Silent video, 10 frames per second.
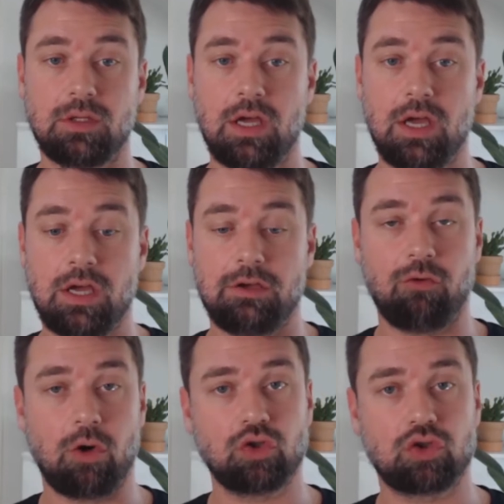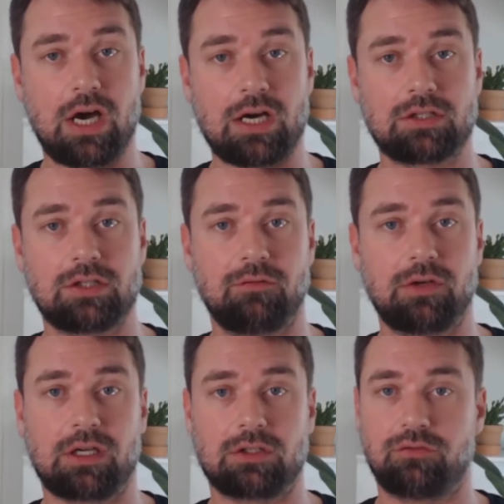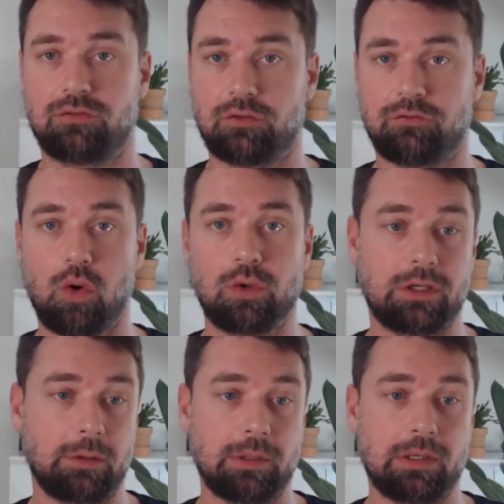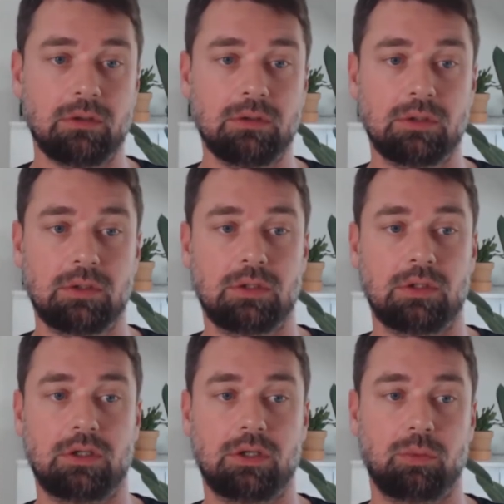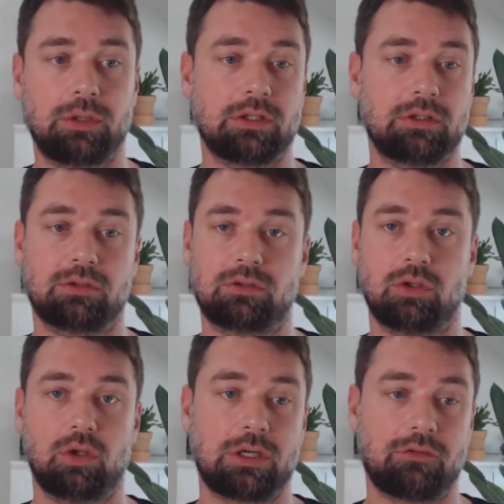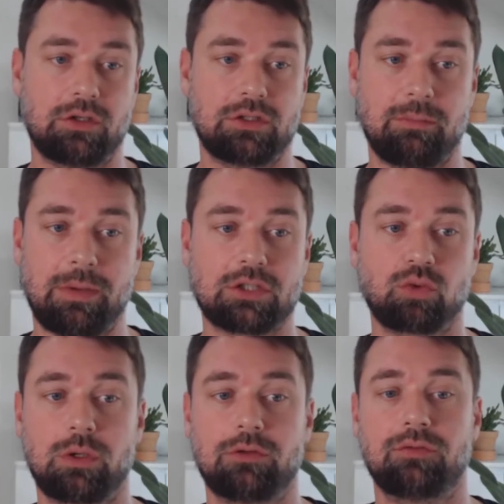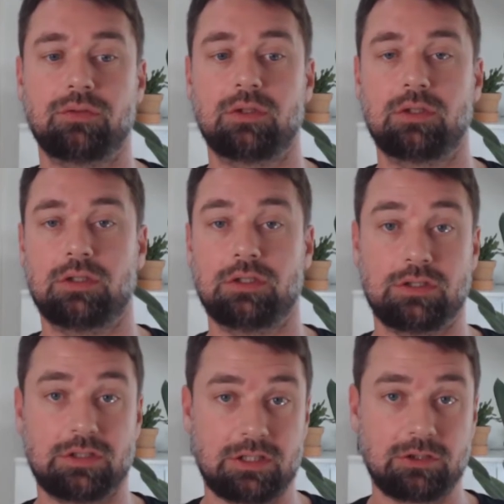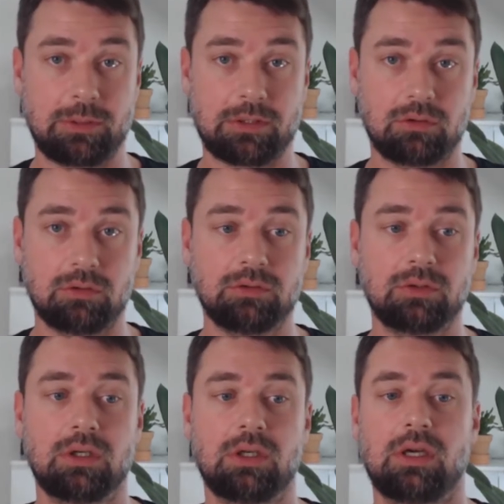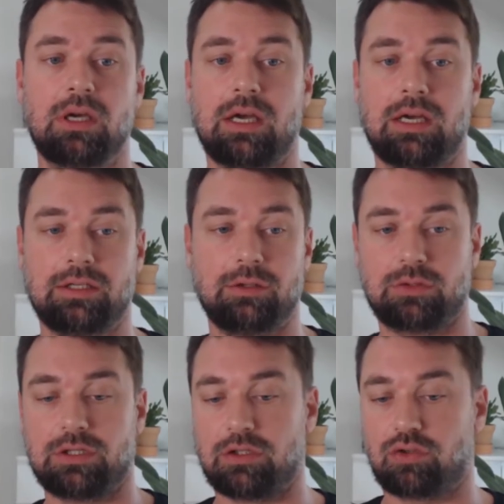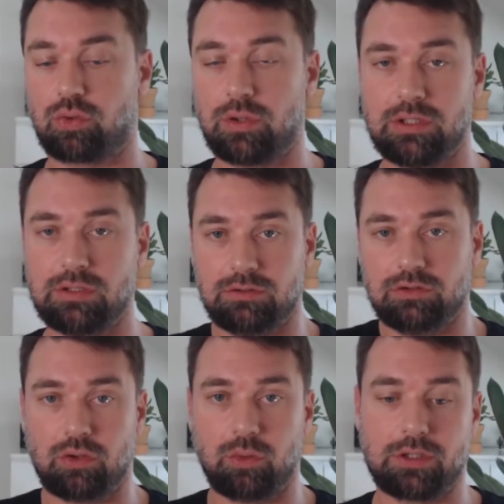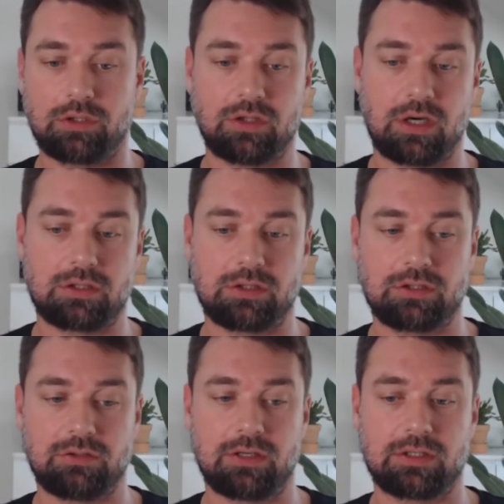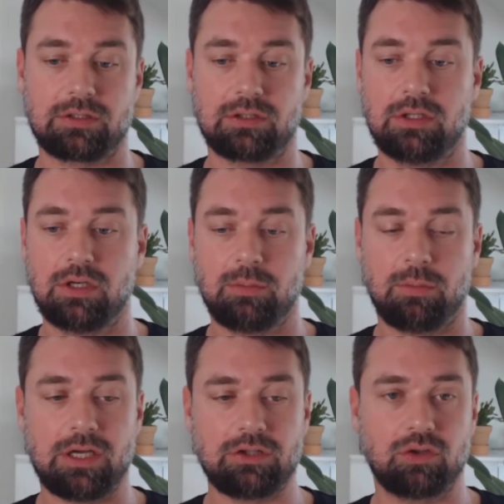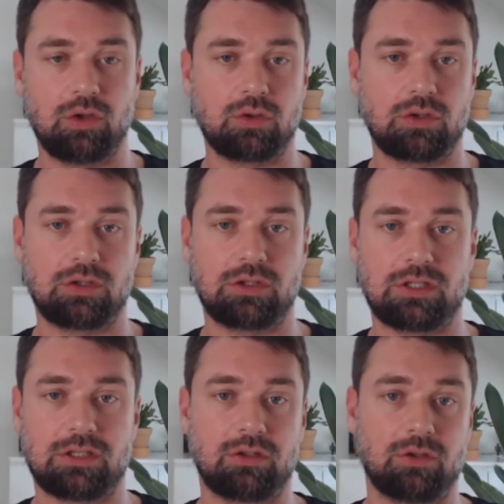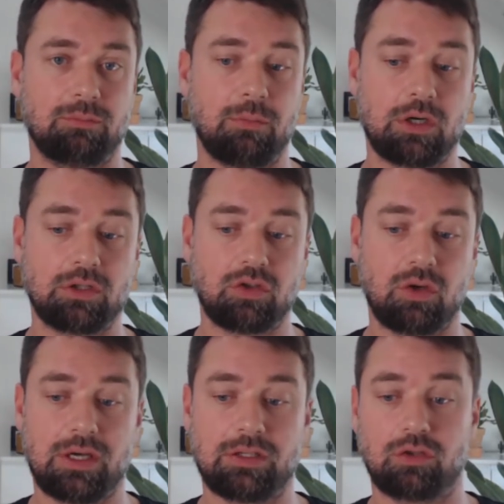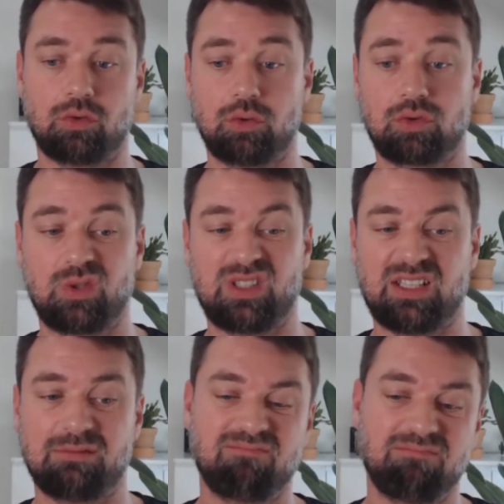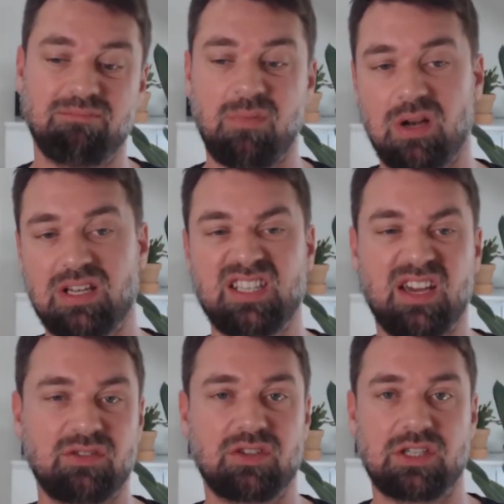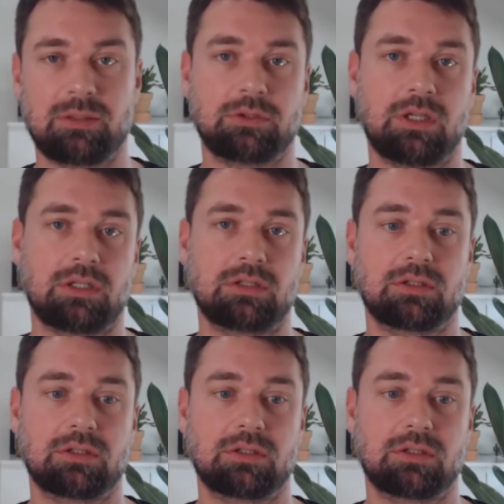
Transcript: If you want to target something like the phone in the middle, we can look at, for instance, a max width in CSS pixels, and here we set it to green, so we can target this device. But as you notice is that the monitor and the dual screen, they more or less have the same size.